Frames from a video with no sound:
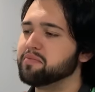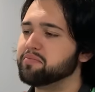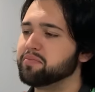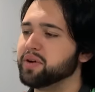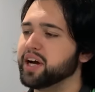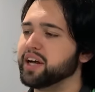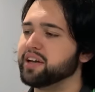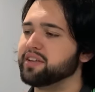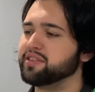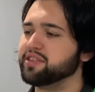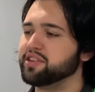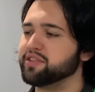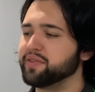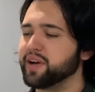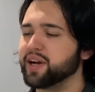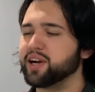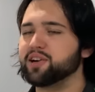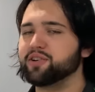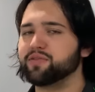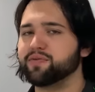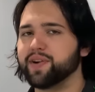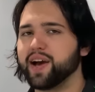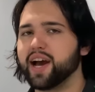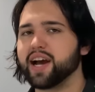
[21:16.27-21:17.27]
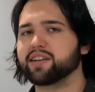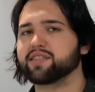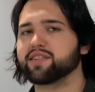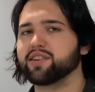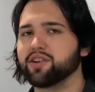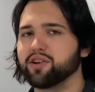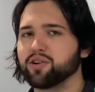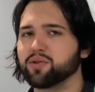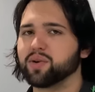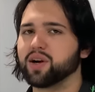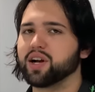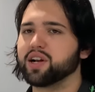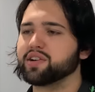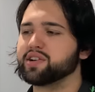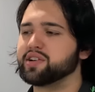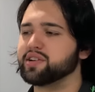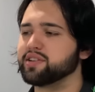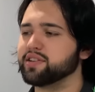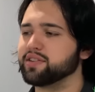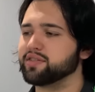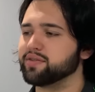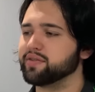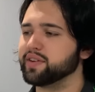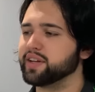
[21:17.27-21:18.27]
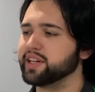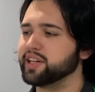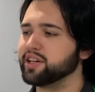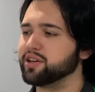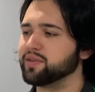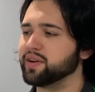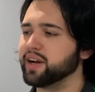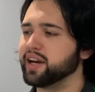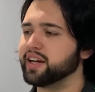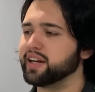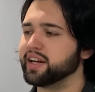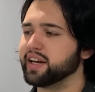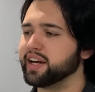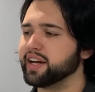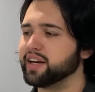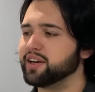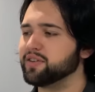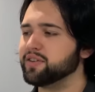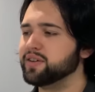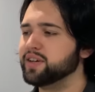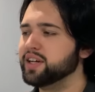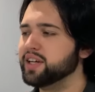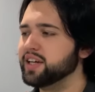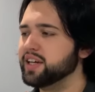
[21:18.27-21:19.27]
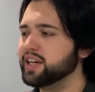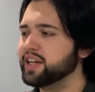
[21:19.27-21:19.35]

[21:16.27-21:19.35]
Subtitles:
But the very fact that you're watching this video right now